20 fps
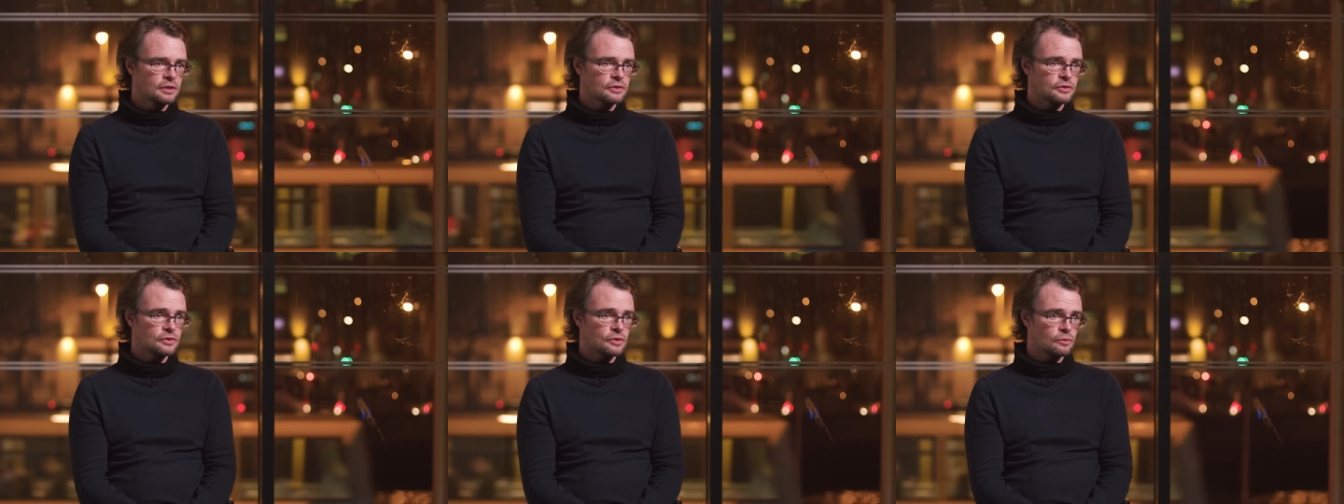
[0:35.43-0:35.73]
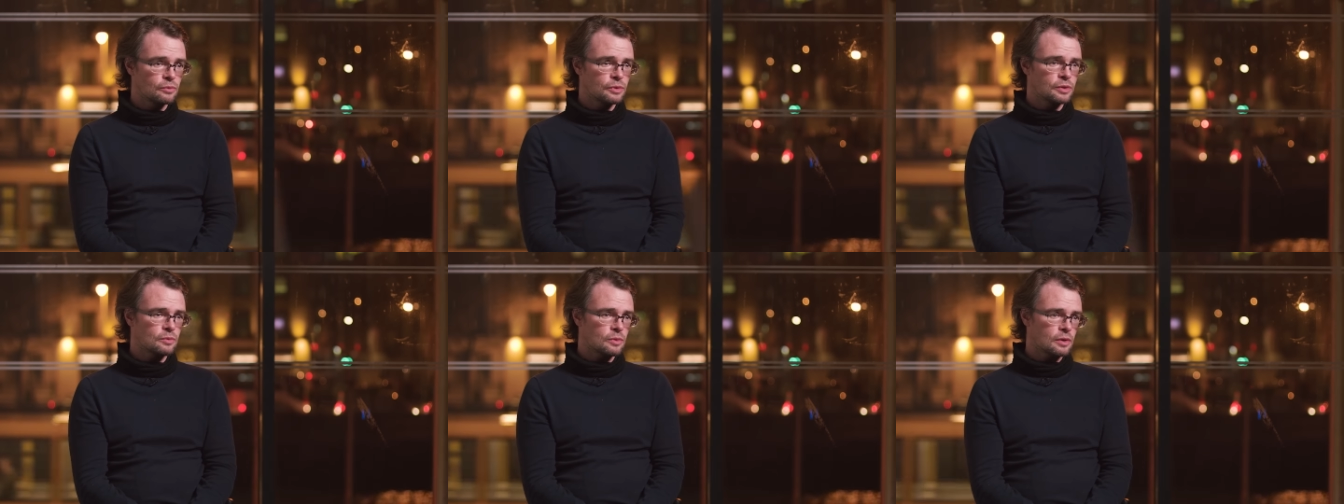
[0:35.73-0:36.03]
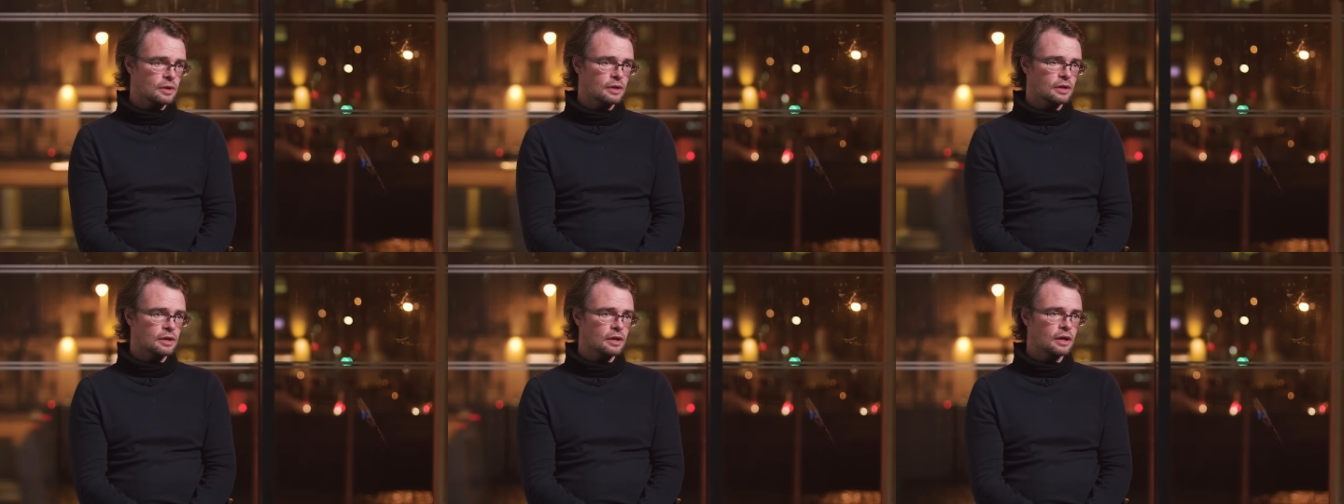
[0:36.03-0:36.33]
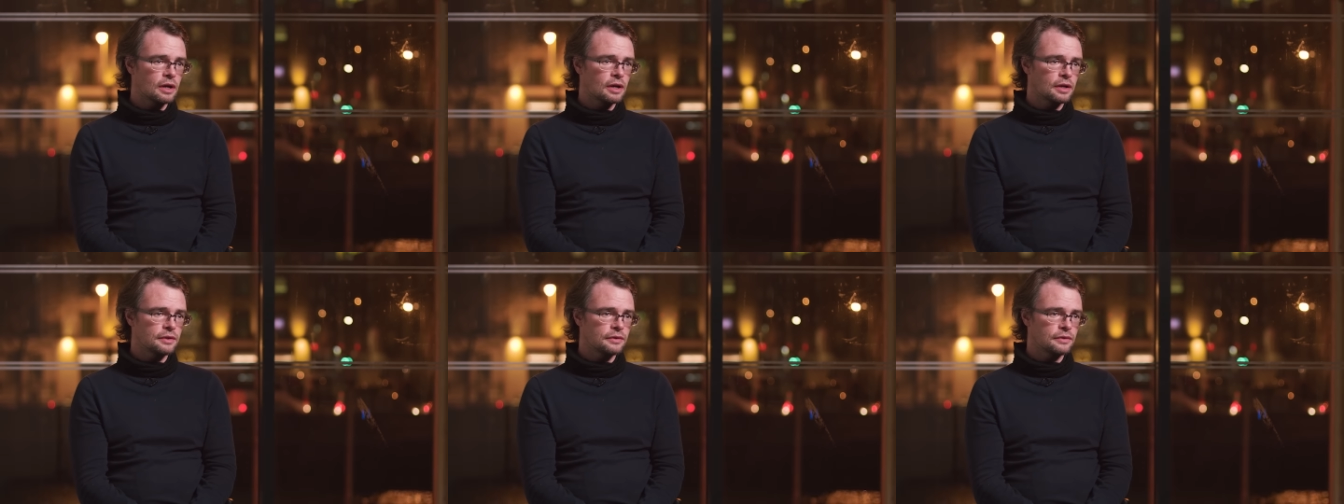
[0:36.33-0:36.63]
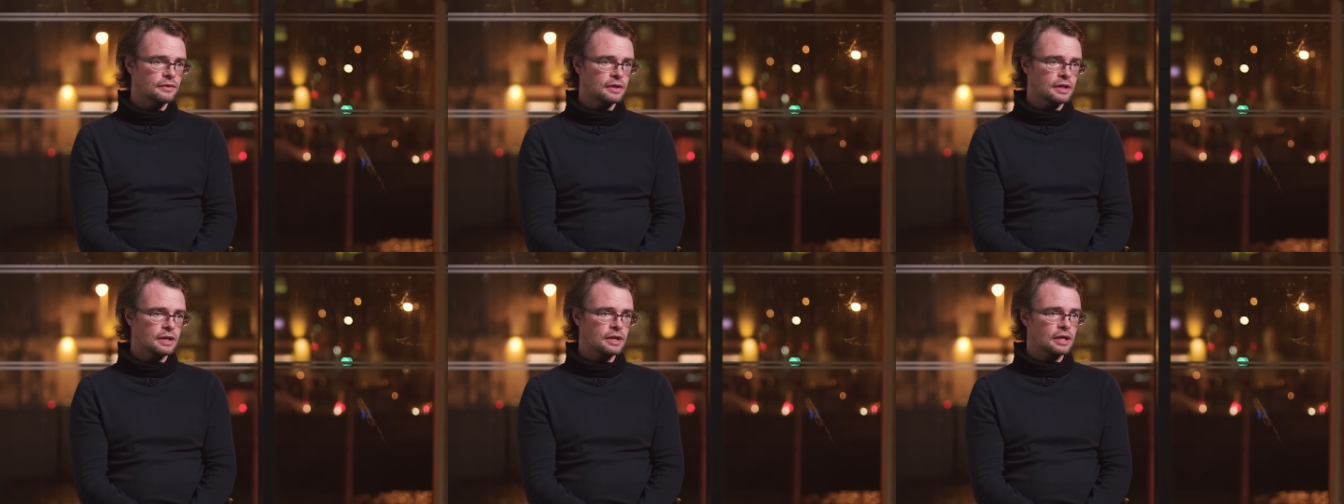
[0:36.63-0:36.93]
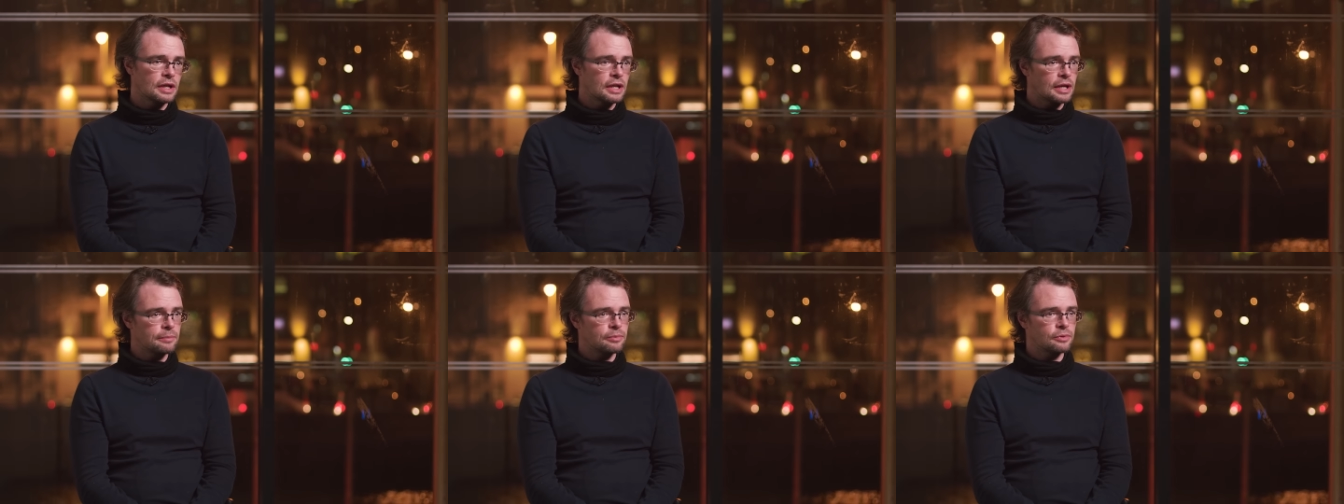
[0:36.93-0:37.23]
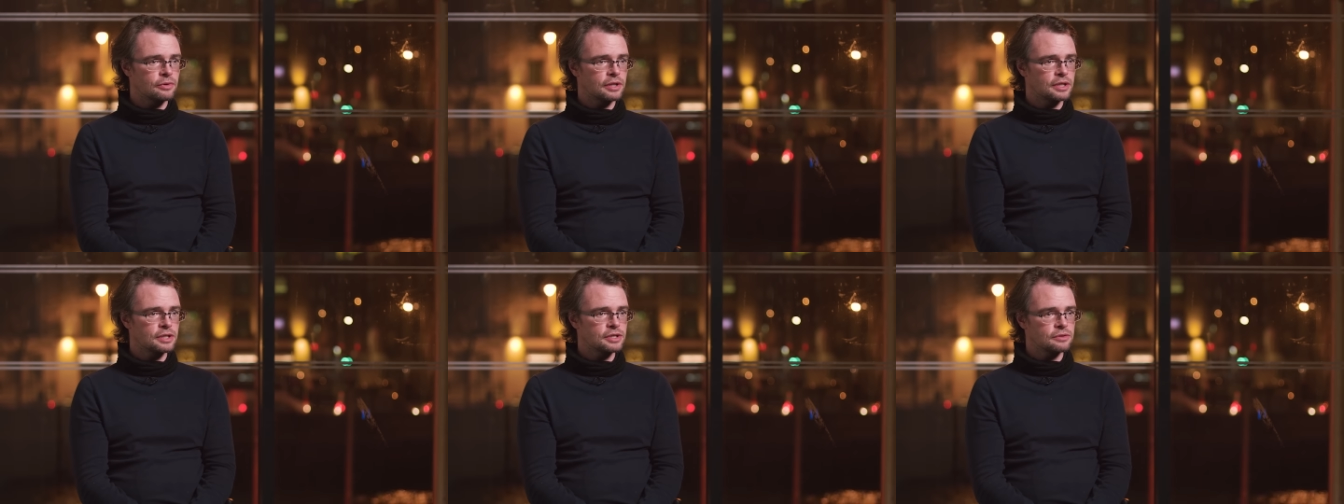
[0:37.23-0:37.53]
So we work on the
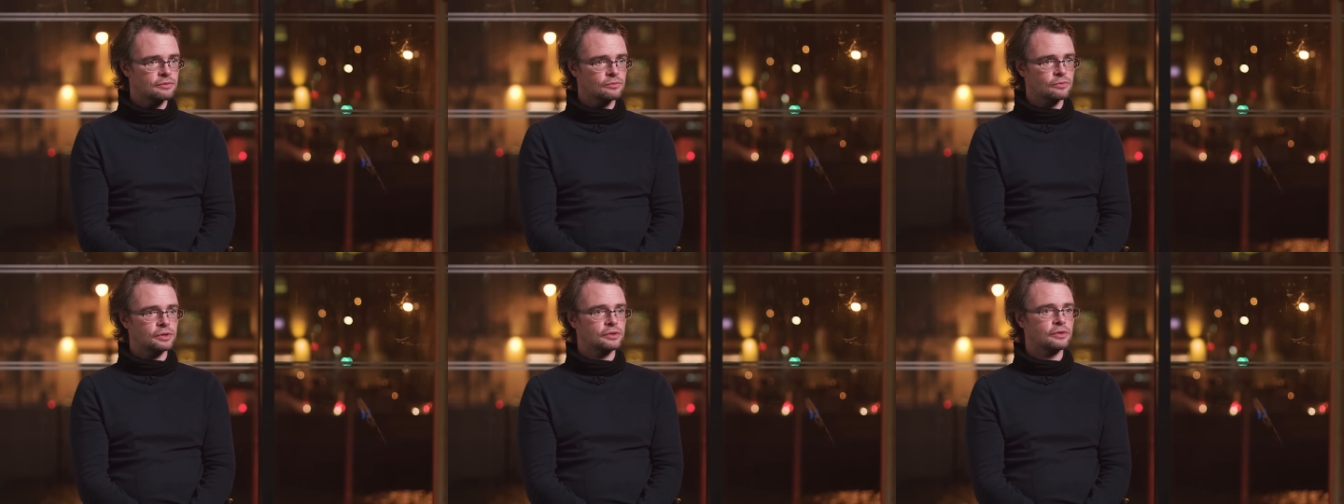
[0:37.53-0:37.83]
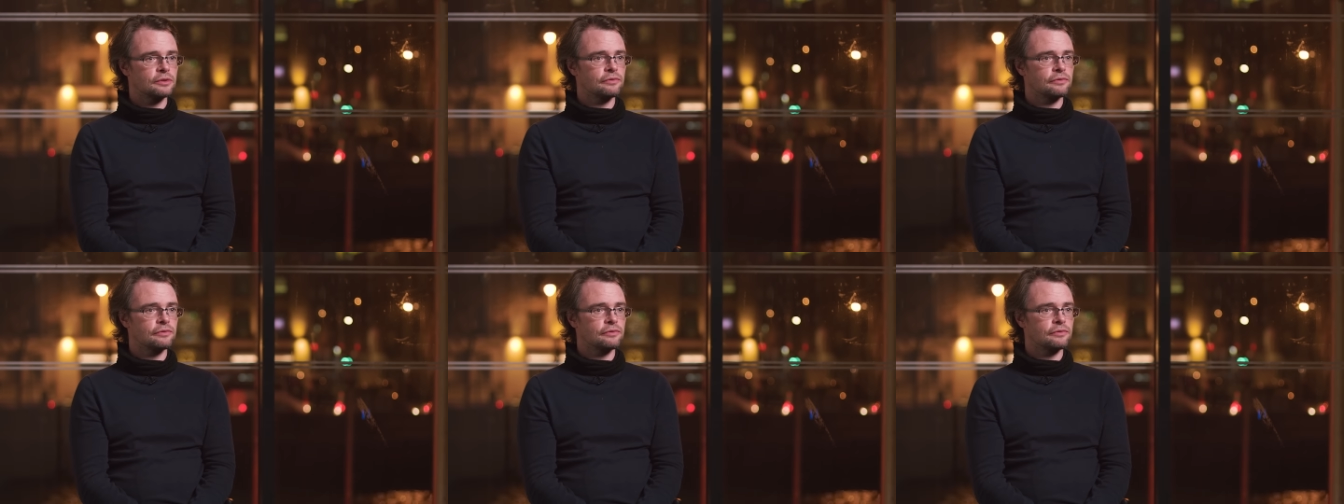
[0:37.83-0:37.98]
collaboration with